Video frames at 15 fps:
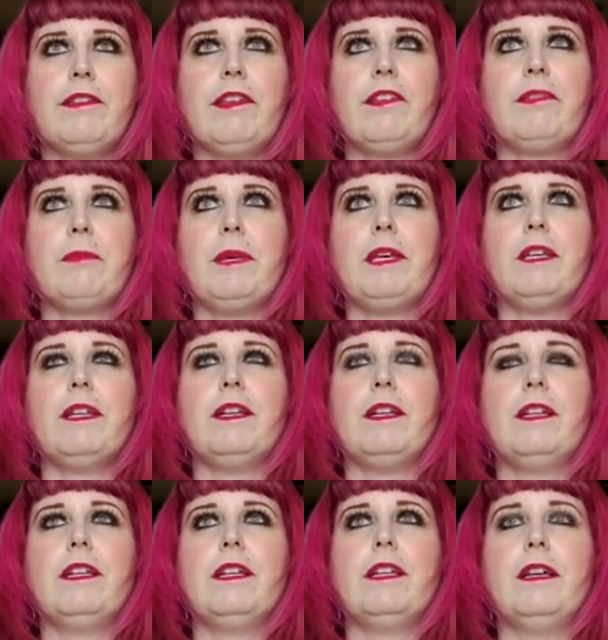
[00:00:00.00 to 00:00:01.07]
has
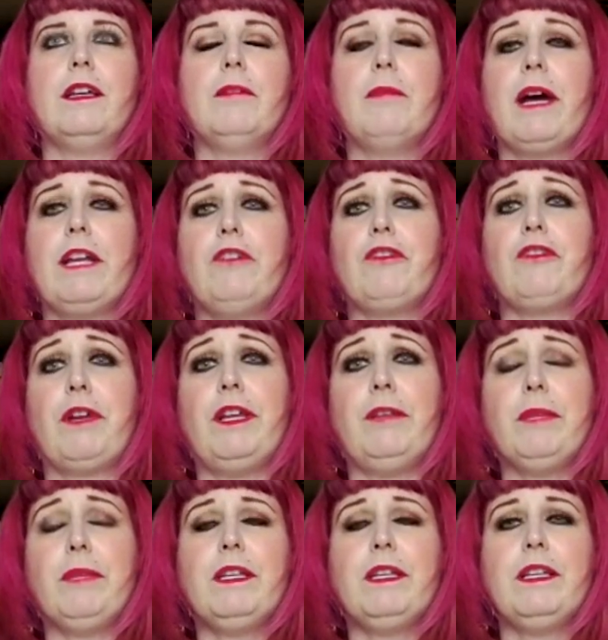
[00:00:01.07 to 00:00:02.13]
been my
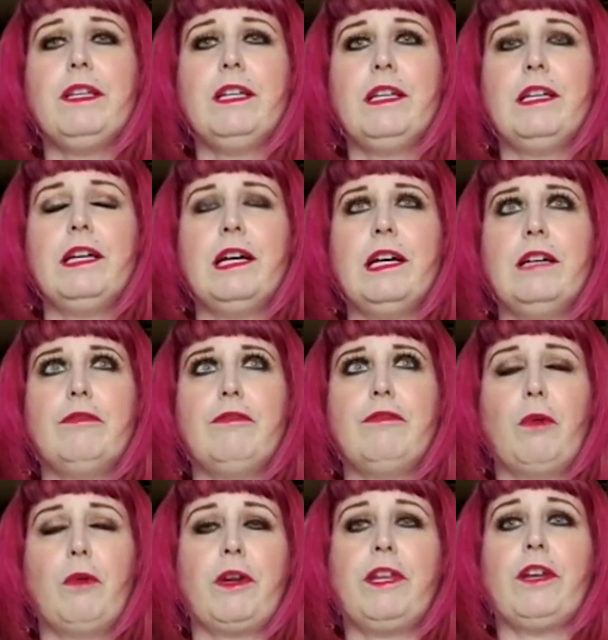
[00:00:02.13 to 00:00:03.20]
dream.
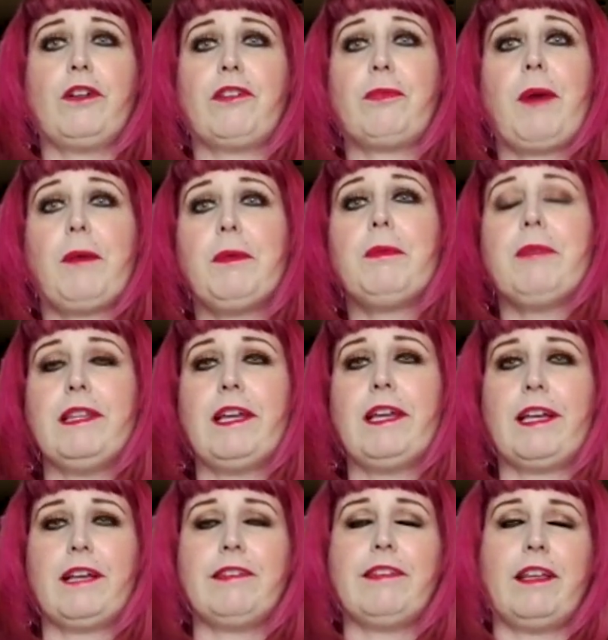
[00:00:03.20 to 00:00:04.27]
4 years, probably,
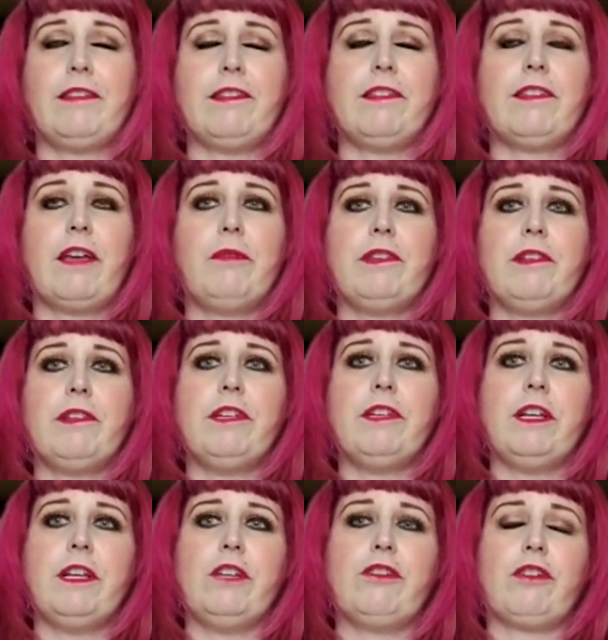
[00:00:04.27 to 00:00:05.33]
like I said, since I was a
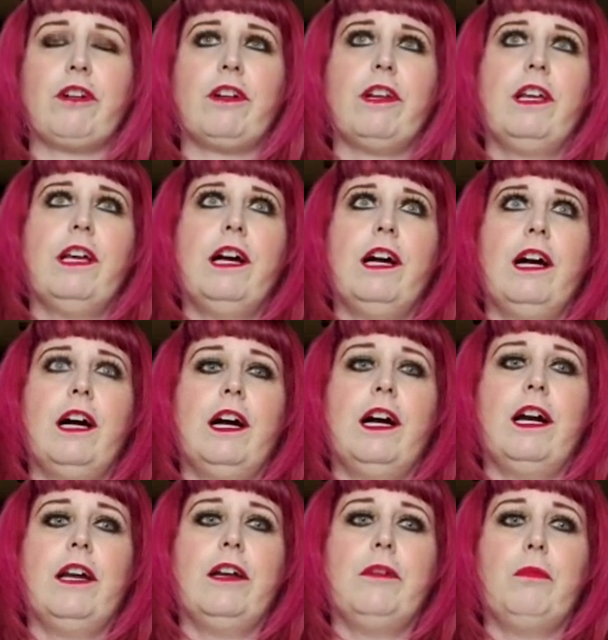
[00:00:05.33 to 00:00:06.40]
teenager.
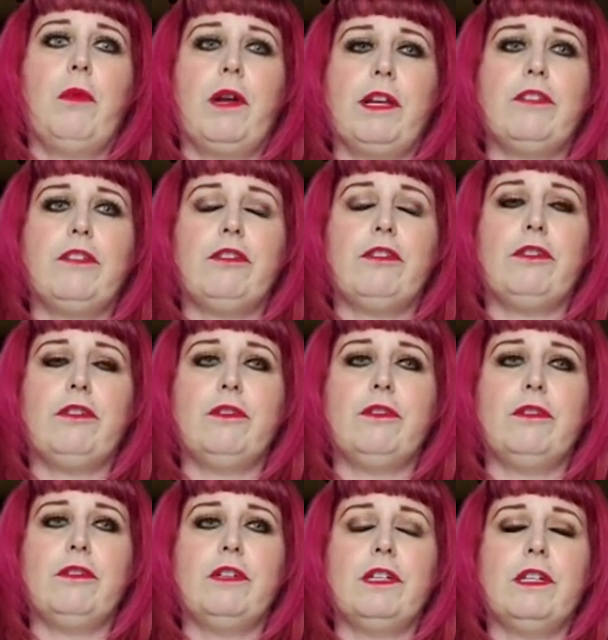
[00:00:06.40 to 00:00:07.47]
I wanted
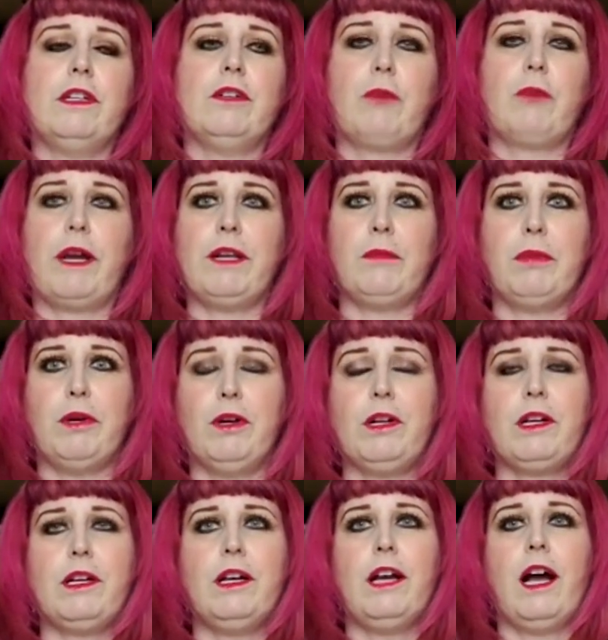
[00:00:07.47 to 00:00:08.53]
to write a
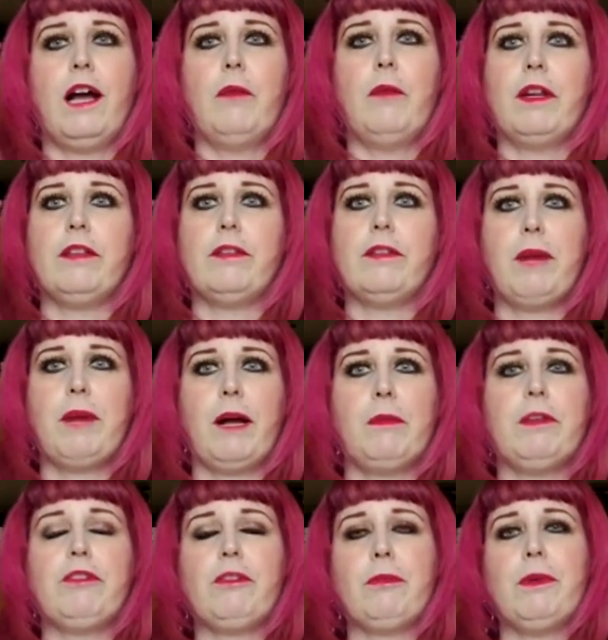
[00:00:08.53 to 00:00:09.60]
book, I wanted to
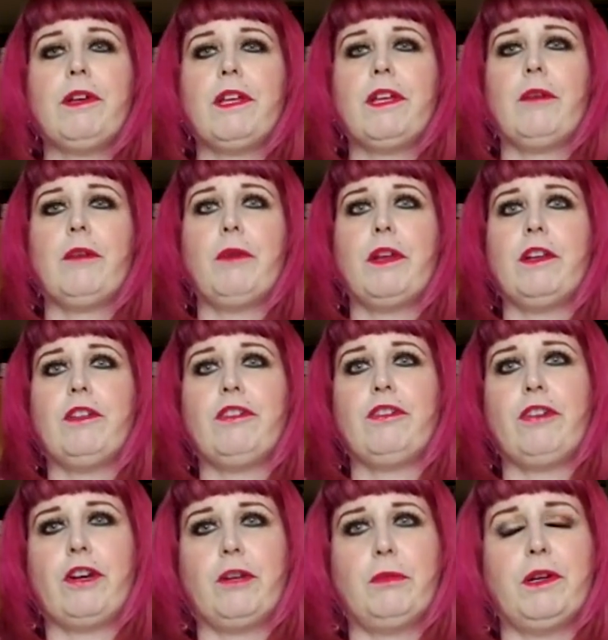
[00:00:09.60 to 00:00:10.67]
publish a book, and I wanted to
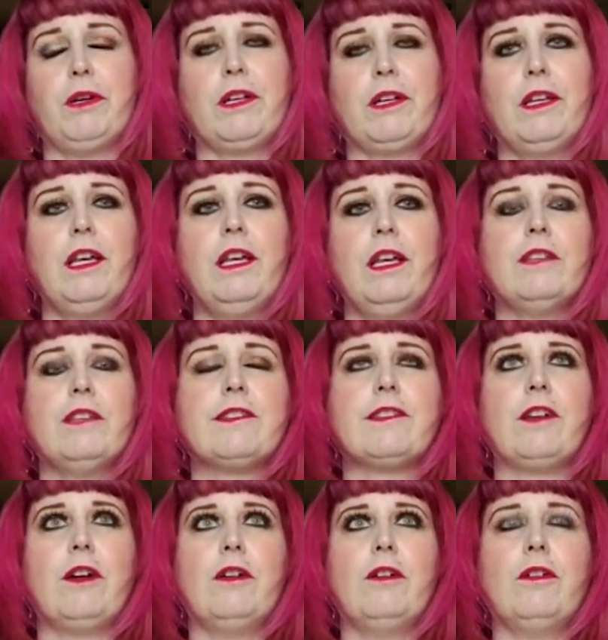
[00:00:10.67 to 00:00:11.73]
share a book.
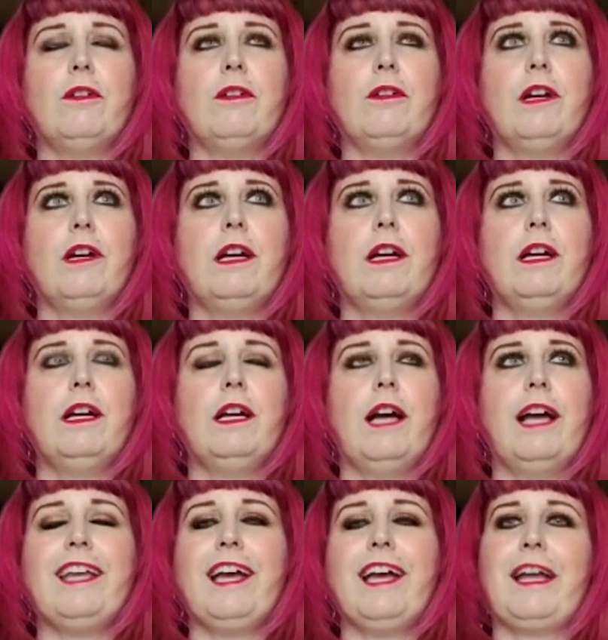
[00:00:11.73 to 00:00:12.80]
So
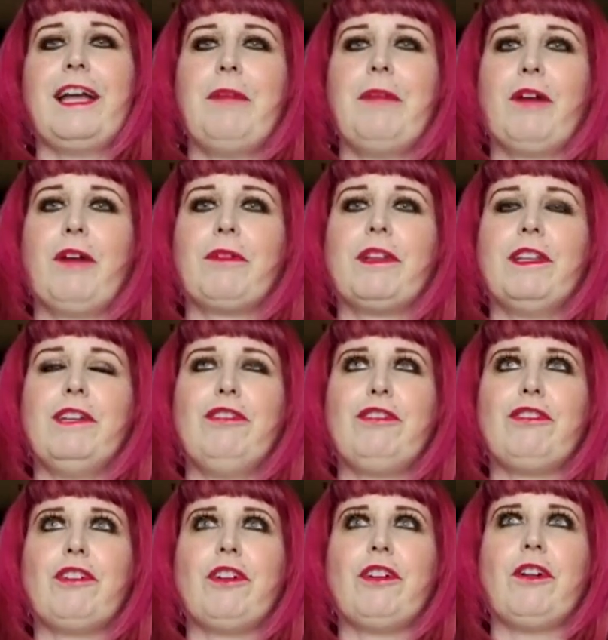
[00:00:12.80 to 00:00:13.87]
again, I'm not really
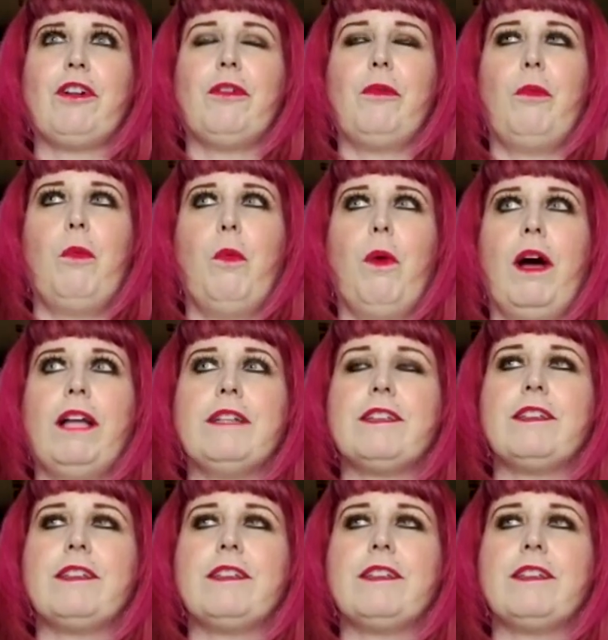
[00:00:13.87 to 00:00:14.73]
sure what